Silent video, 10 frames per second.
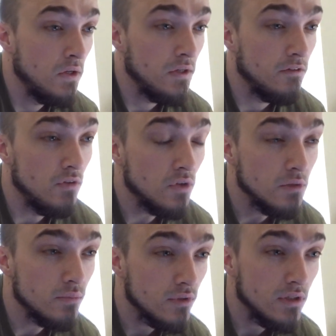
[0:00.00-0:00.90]
if
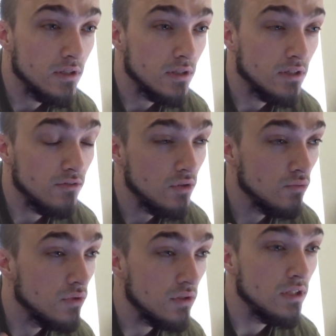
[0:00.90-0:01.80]
you
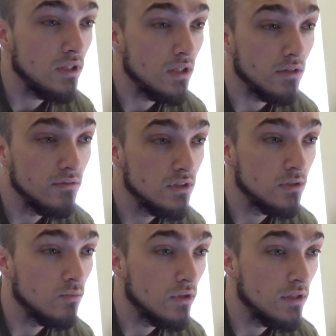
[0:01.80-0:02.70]
really loved
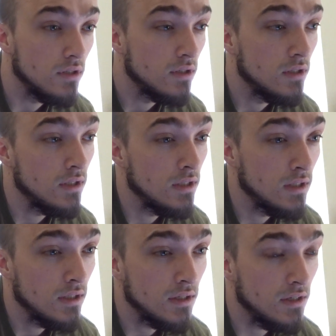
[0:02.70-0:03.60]
someone,
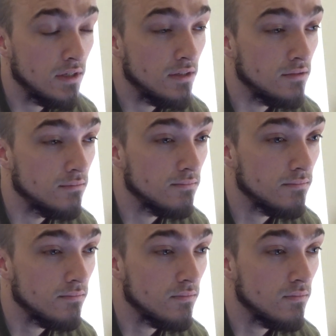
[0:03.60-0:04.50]
and
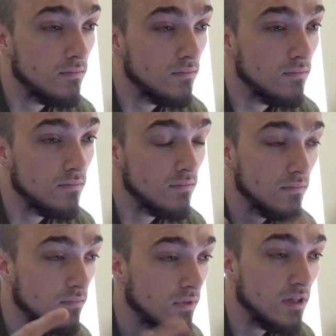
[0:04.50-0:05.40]

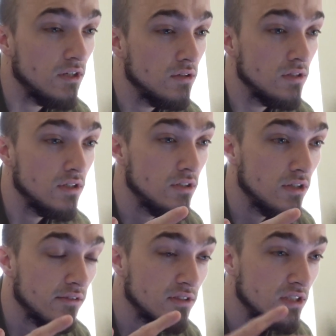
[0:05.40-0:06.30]
like you
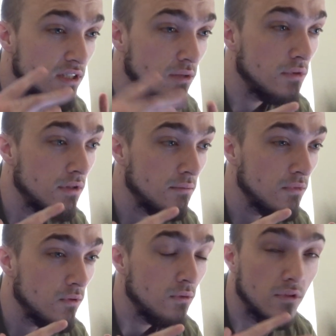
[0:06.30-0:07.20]
have to stick with them
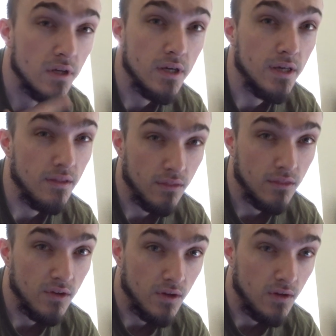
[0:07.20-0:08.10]
through thick and
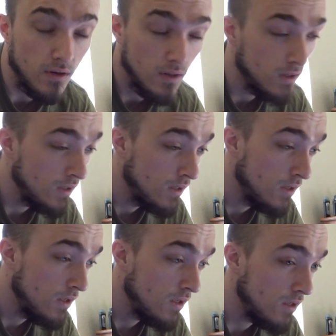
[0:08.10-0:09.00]
thin,
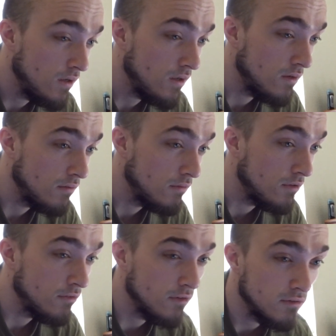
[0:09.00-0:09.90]
and
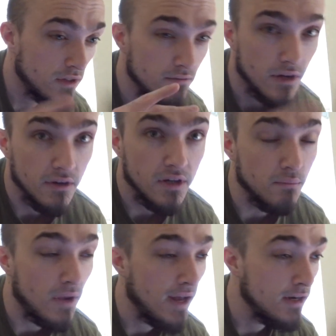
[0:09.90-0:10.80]
if you're like very
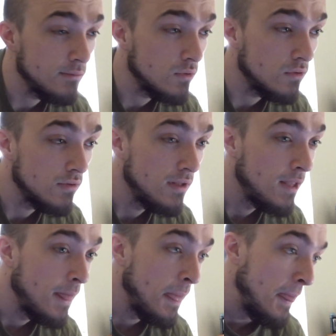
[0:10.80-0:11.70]
compatible,
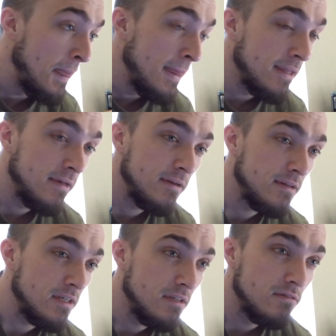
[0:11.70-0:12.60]

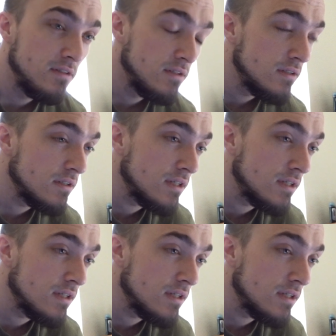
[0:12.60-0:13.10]
and even